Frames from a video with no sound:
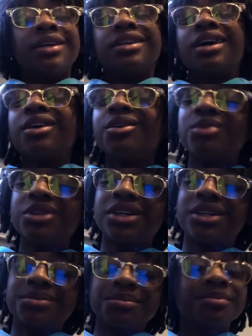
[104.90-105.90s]
now that we're
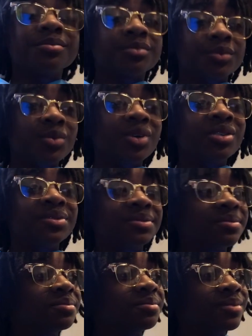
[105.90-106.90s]
done
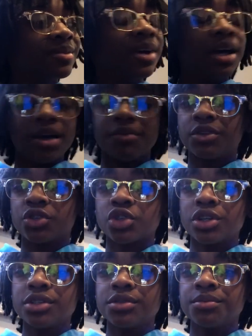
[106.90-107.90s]
with half of the
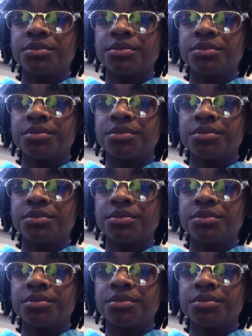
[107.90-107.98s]
chores,